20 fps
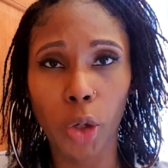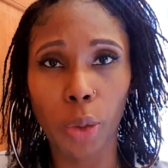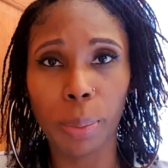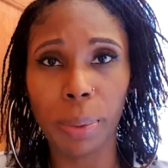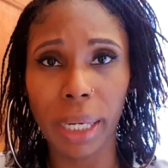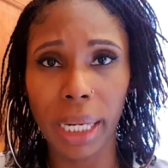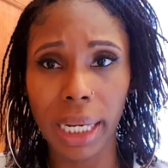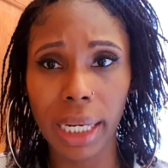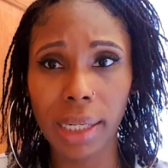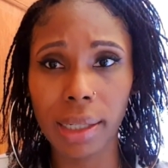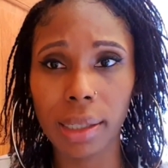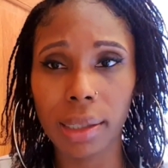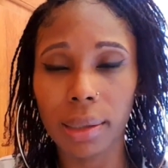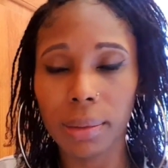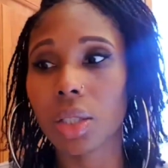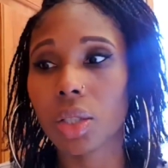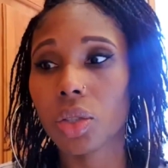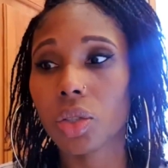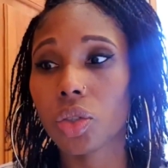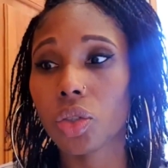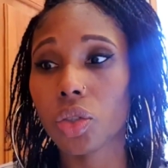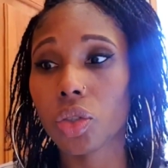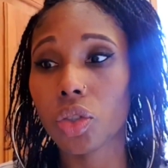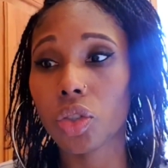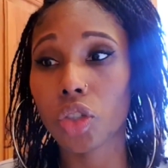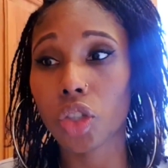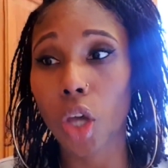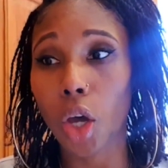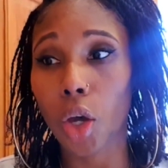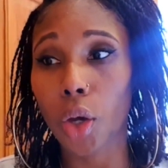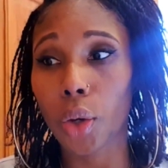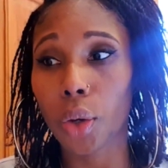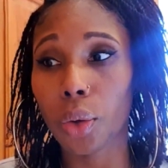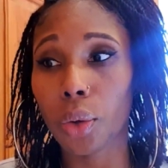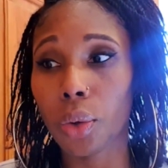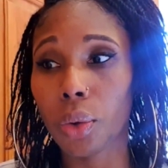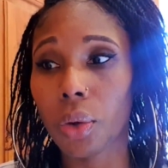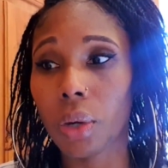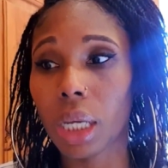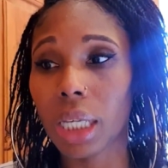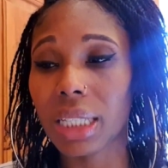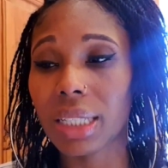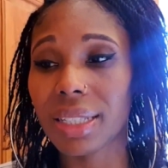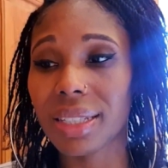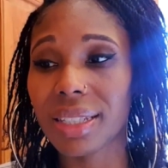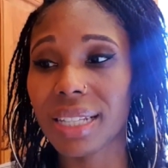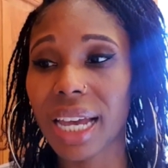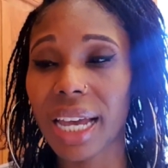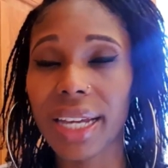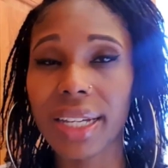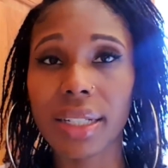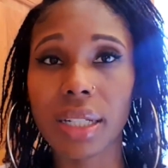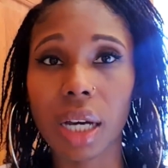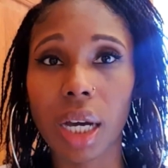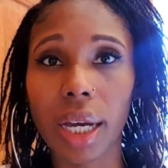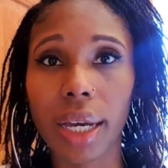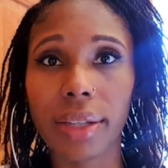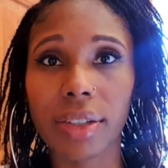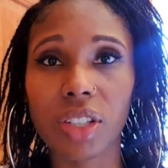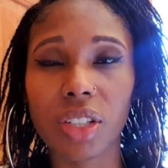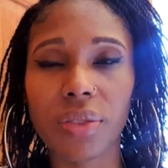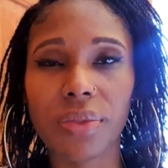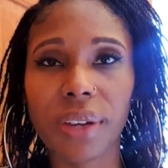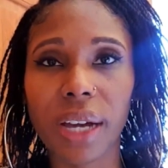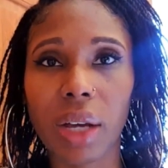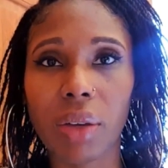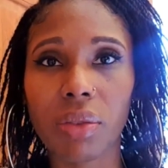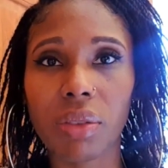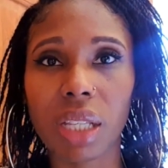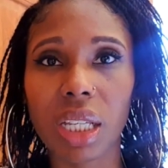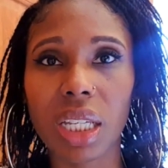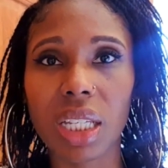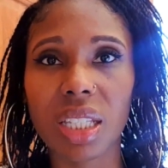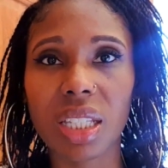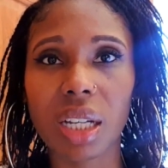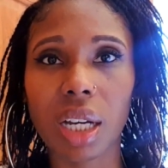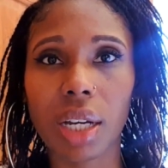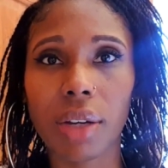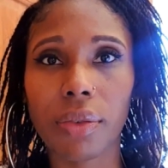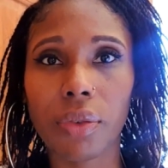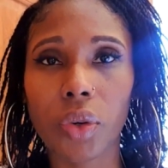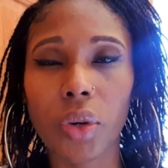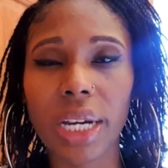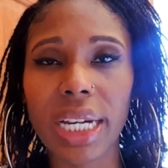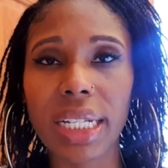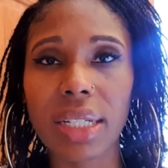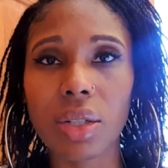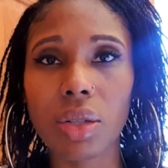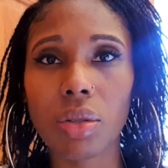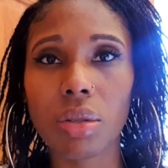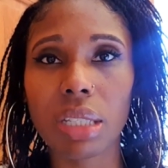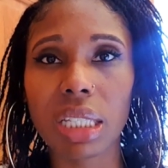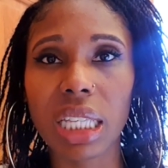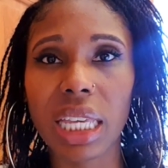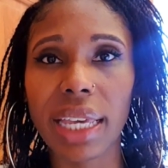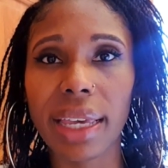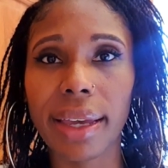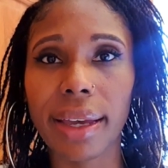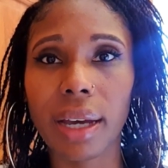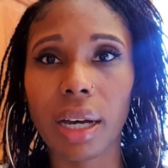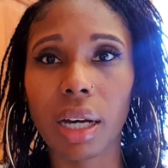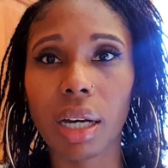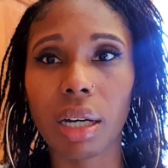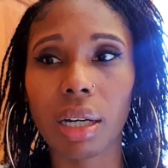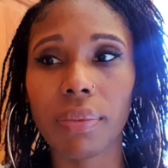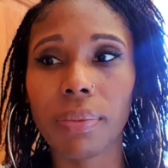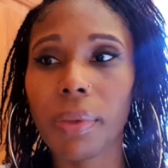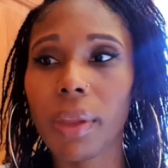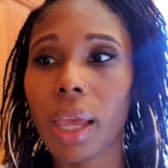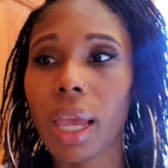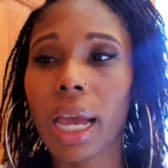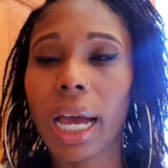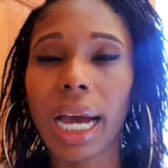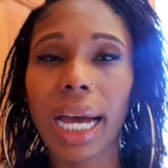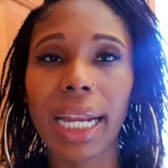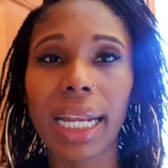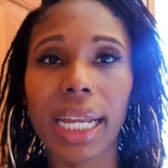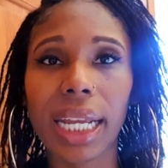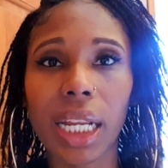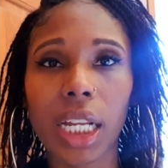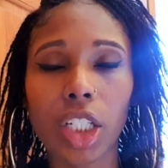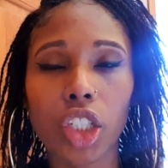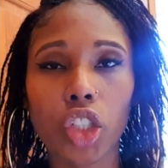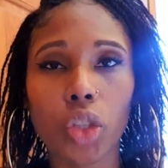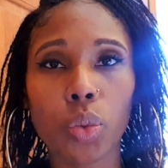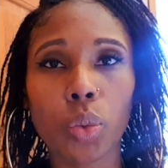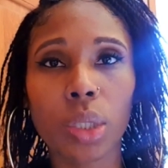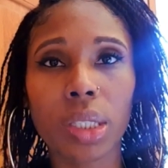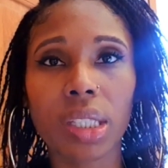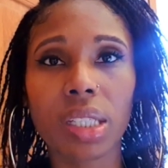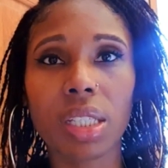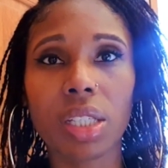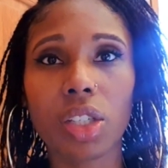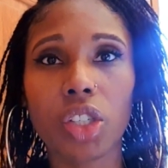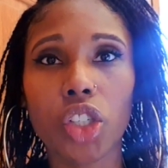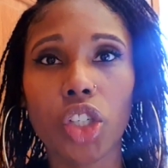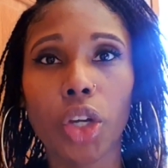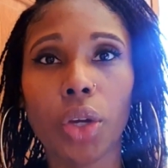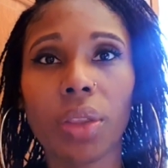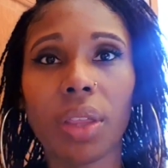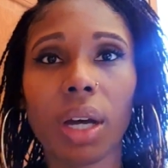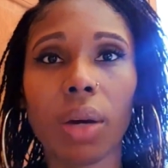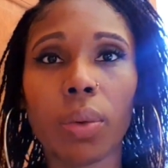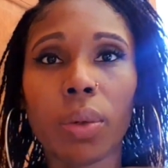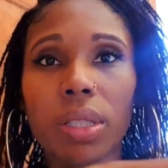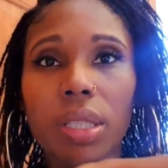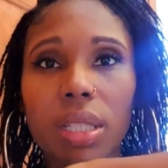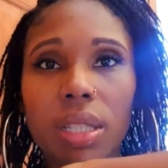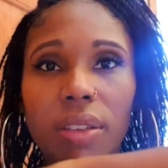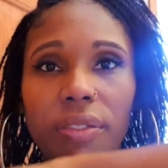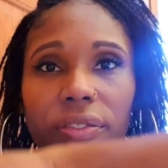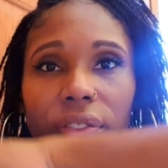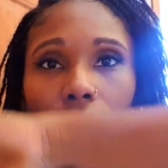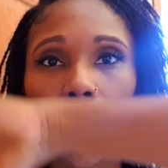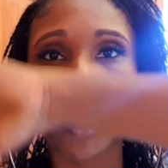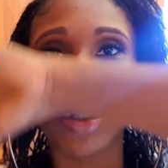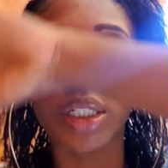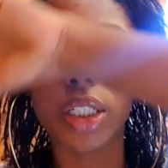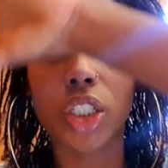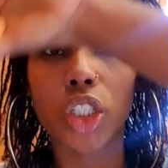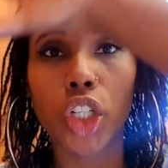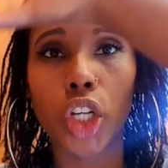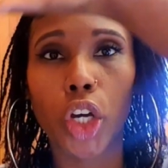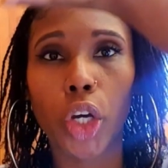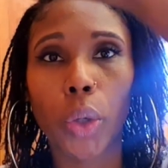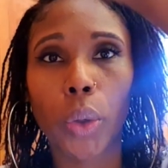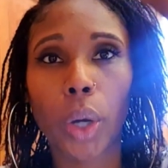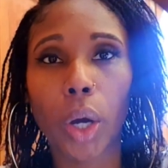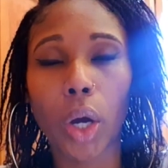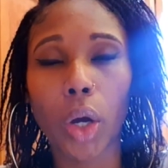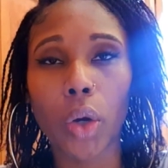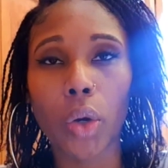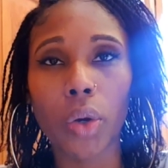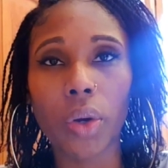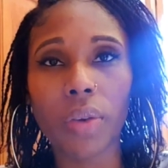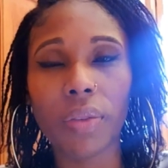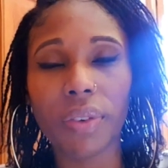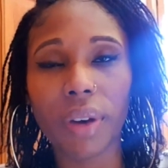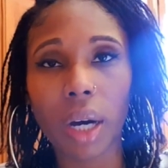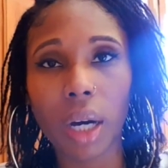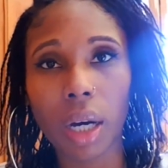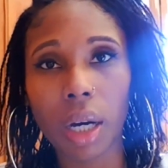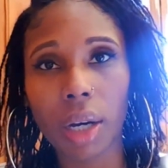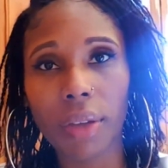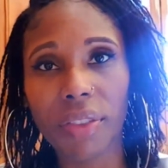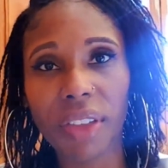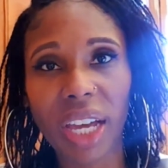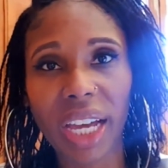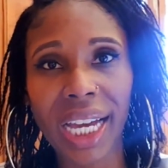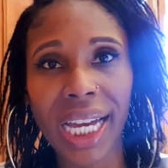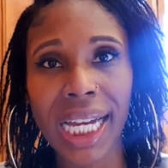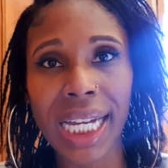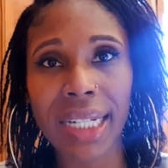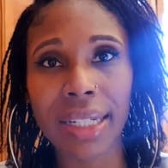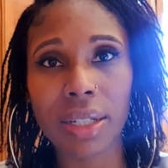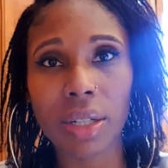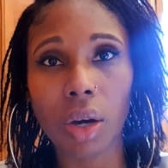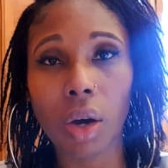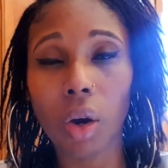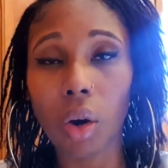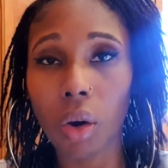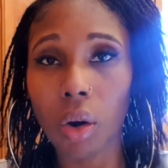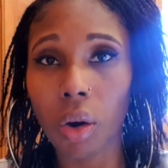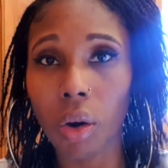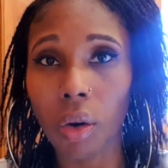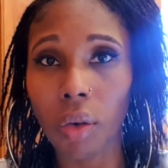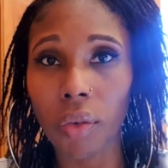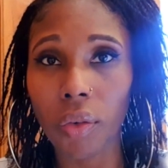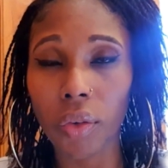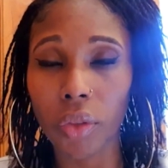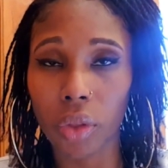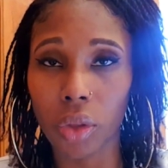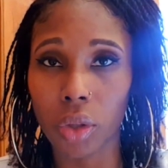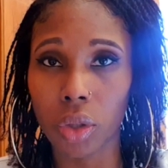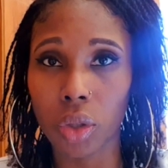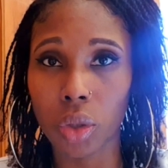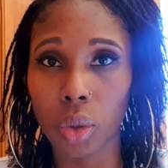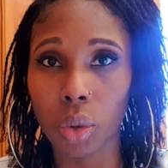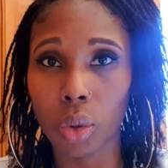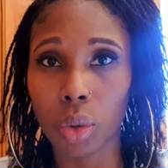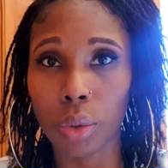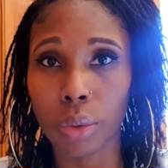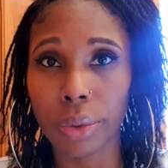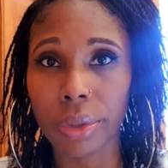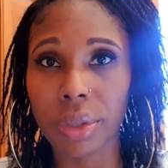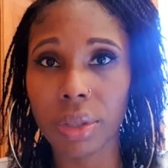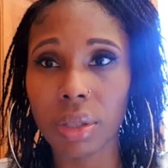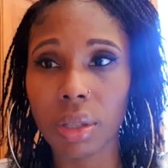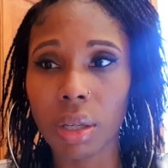opening. So instead I just found these kind of grey doors here, and then I just wanted to show that I wanted the foliage to go over the head of the doors,